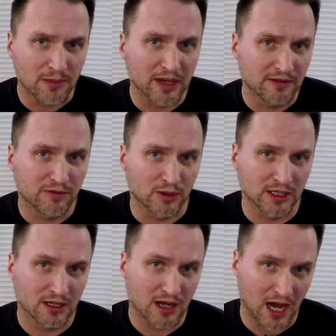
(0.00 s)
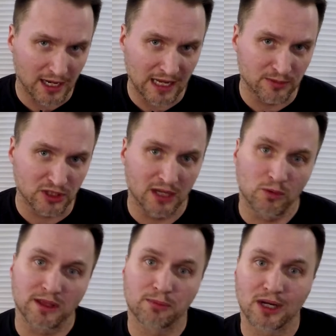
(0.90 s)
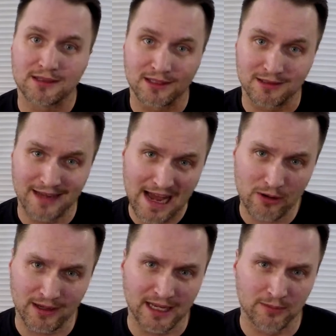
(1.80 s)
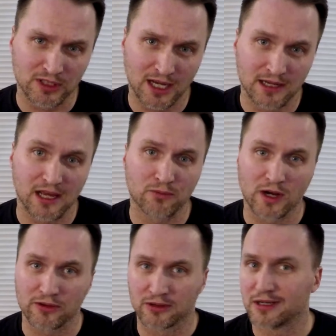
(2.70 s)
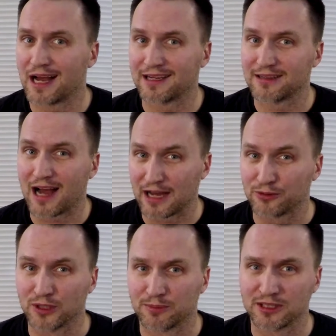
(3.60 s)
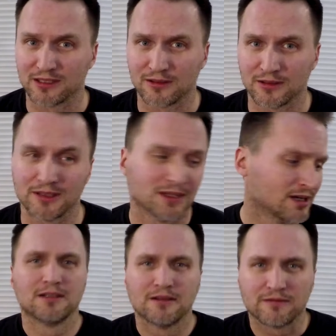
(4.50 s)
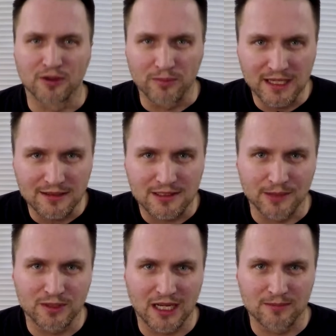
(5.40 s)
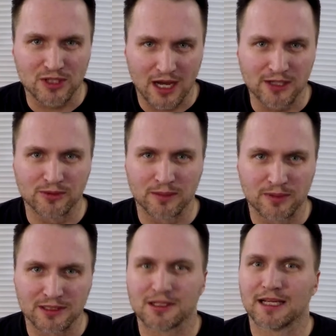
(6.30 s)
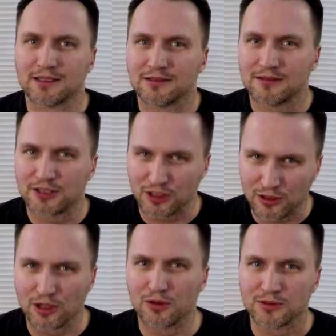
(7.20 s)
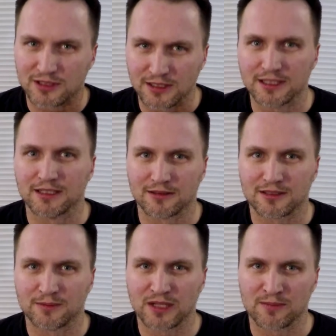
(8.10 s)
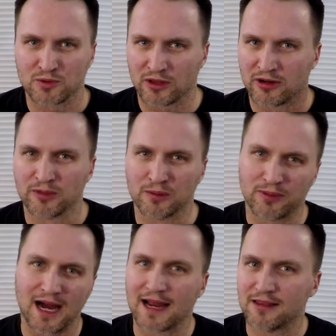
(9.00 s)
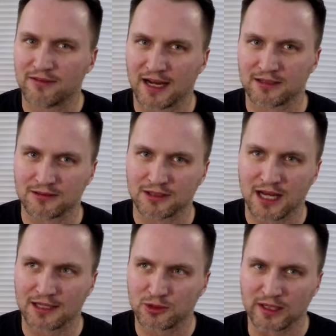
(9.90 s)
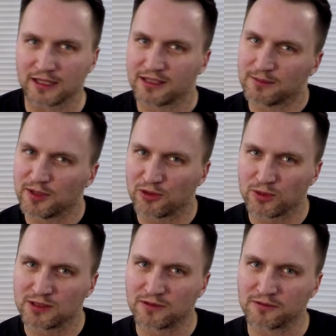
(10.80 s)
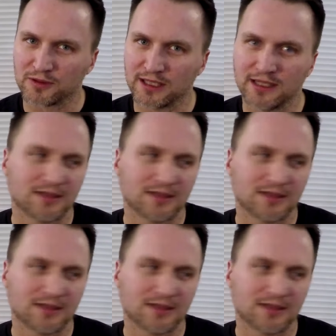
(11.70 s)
I paid for it on Amazon, what the price is now on Amazon, and whether or not auto rip is included. For me, sometimes auto rip is like to close the deal, sometimes whether I'm going to buy the vinyl or not. Do I get the MP3s for free?